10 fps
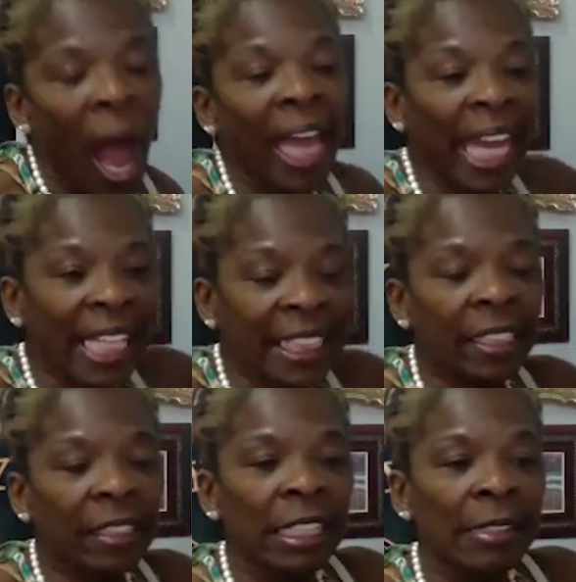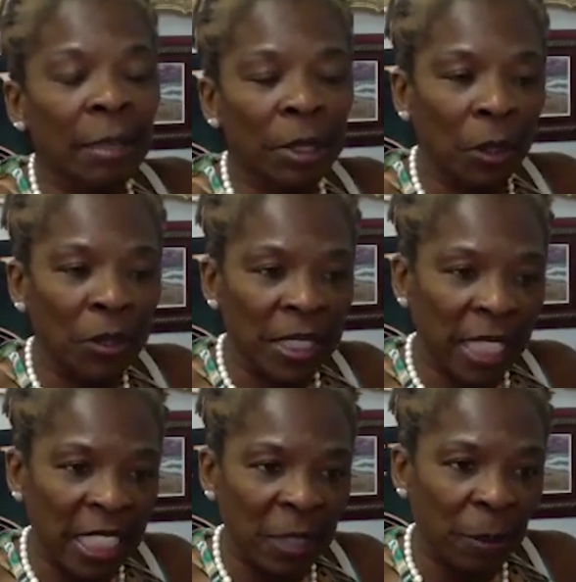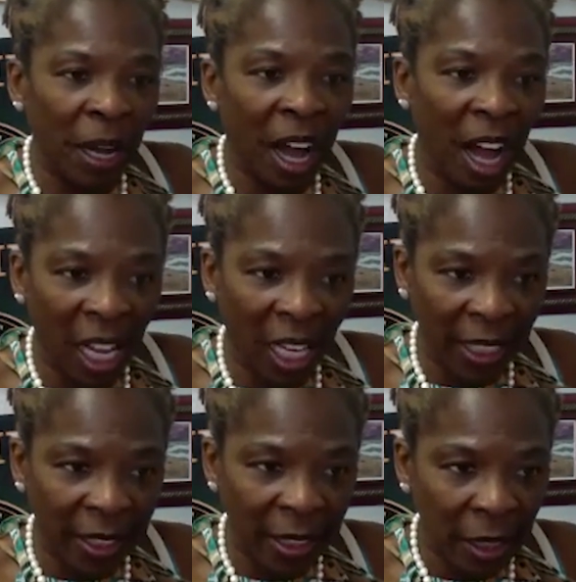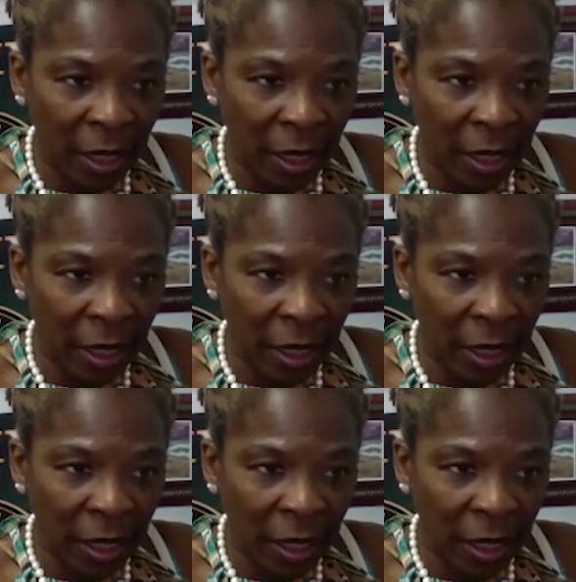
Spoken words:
I had to leave some of those things behind